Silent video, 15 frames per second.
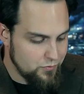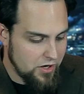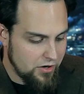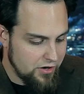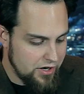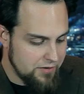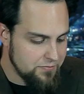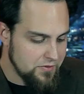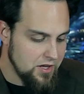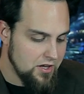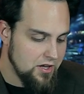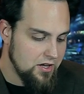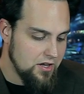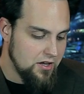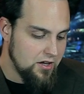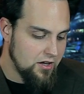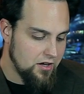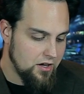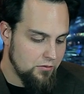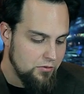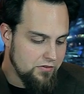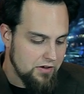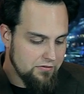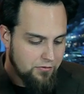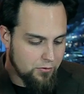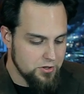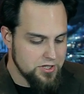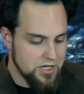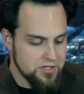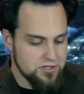area. We've got
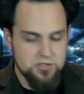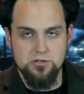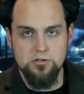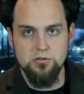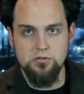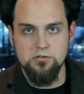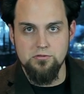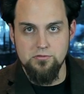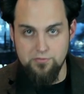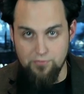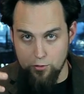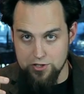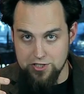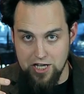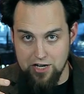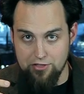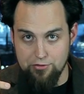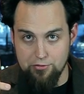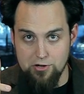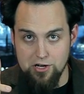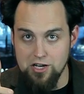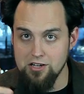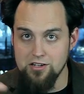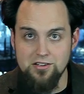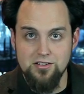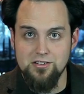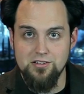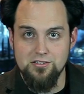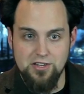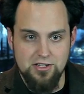4 SATA 2, 4 SATA 3.
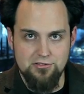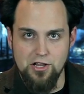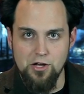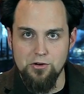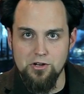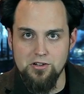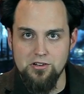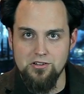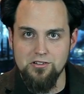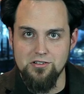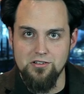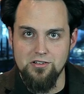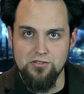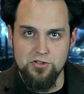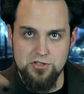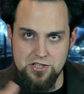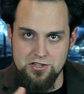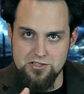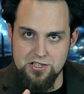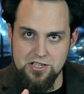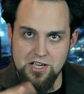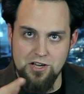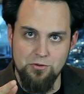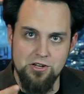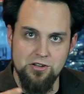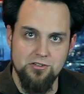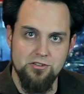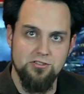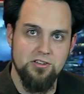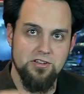This thing's loaded. Have you seen this thing yet,
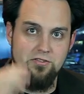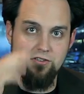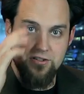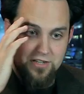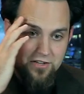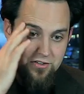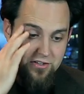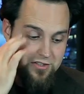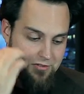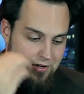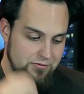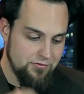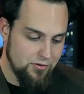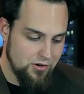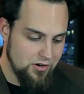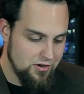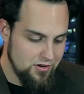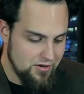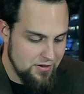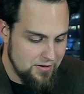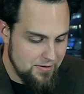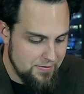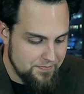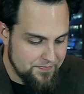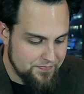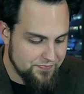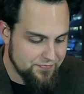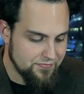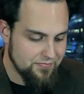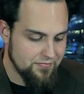Wendell? The Z77 Extreme 4? No, but
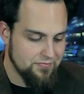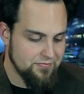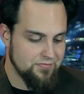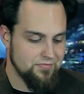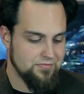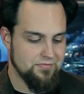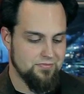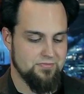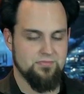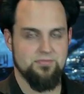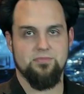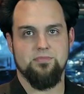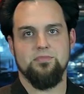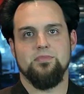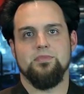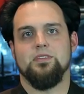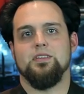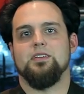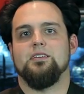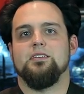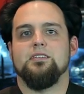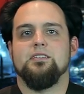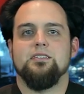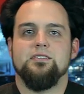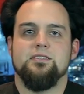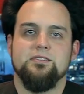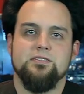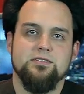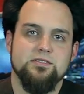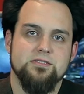I've really been impressed with some of the stuff that ASRock's
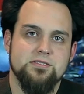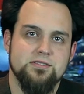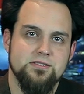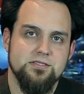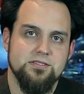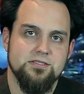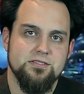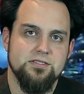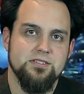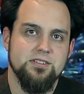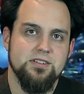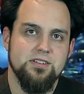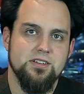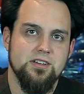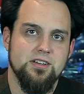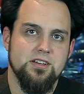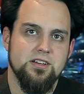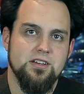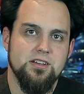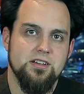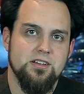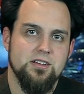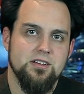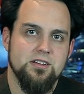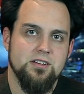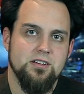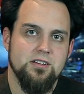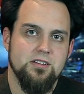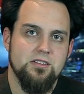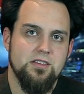been putting out lately, so it's not
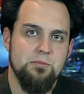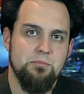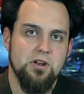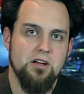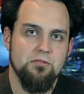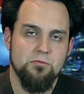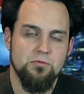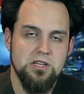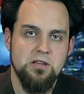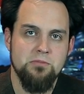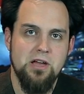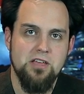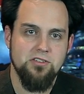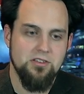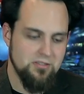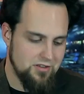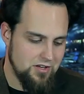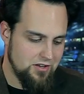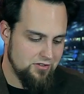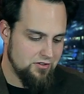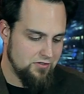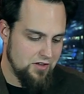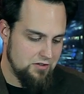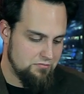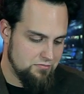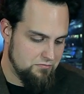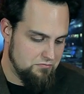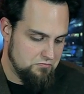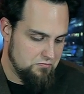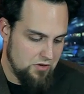surprising. They put out really amazing things, and
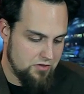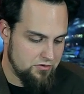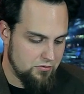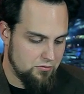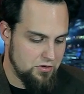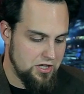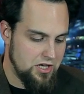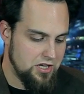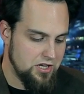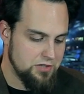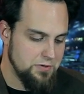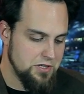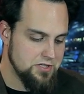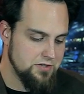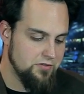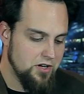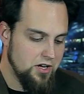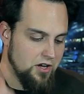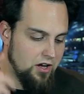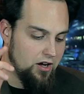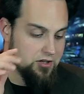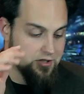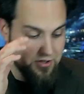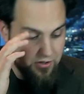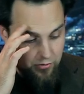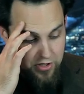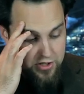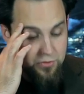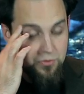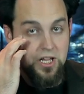they're really inexpensive.
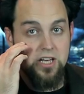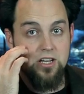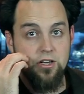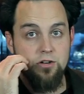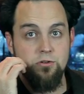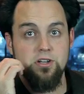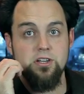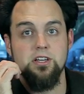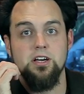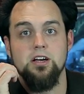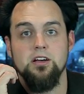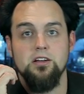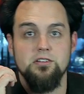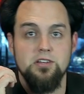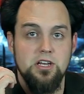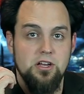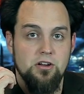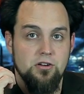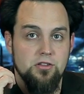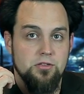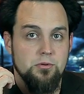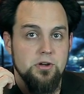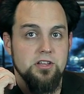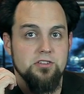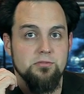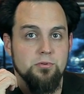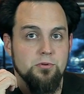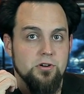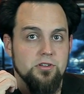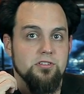Also, 2800 DDR3 it
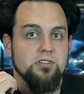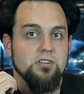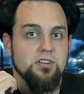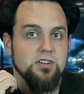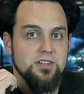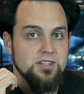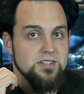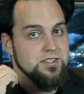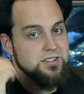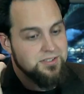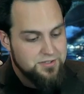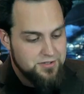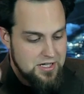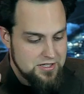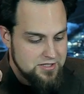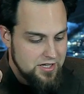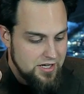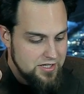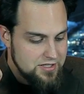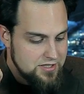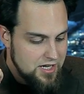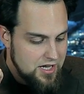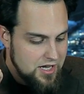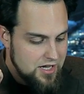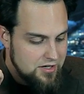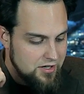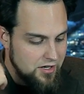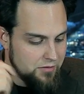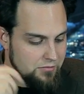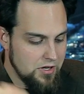supports. Wow. So that's nice.
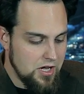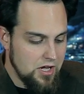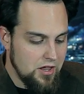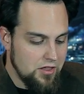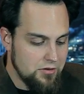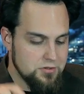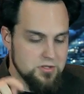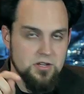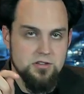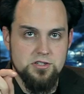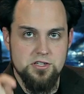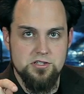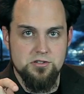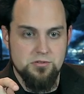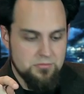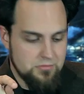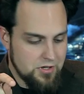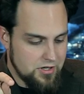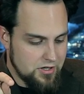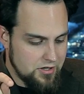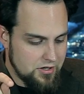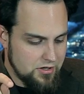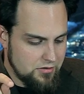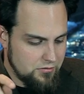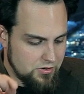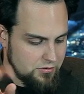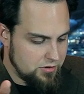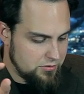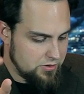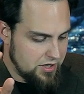And there's a system, what
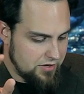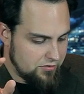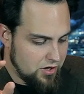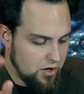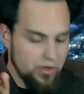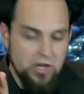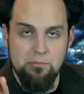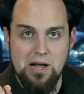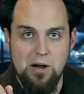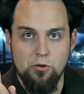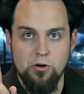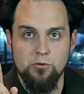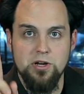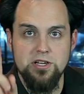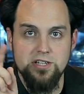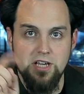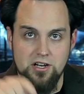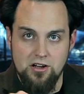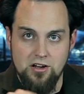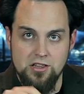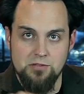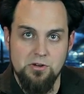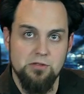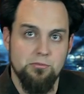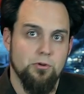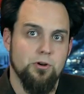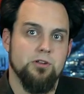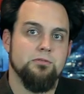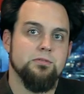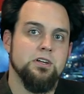do we have? Oh, yeah, power and reset on the
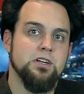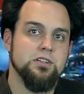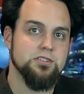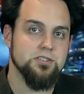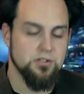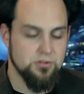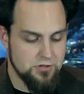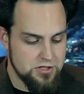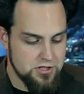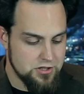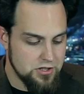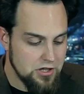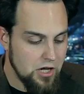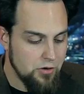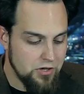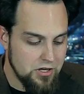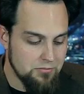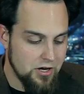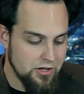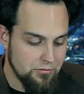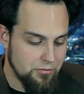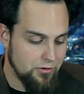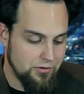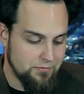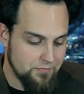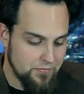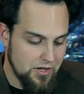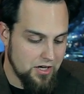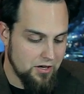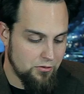motherboard. So this is a loaded motherboard,
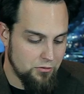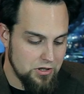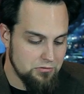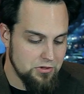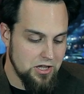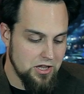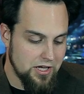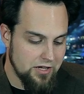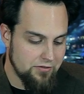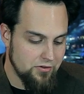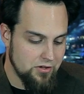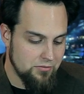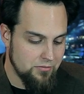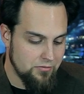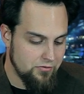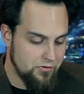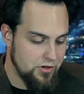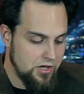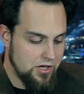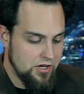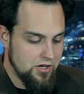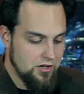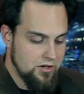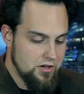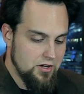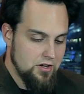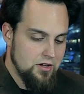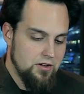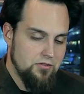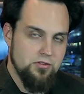and I really, really like it for
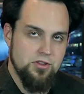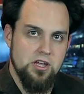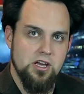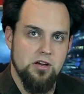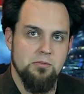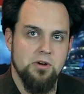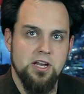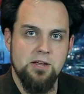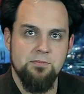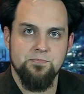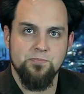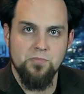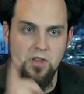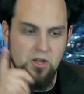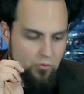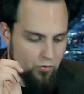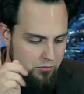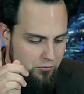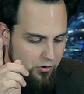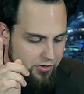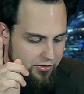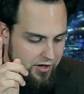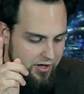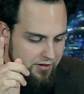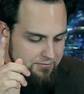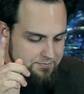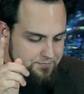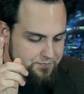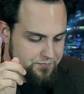the money. One more thing.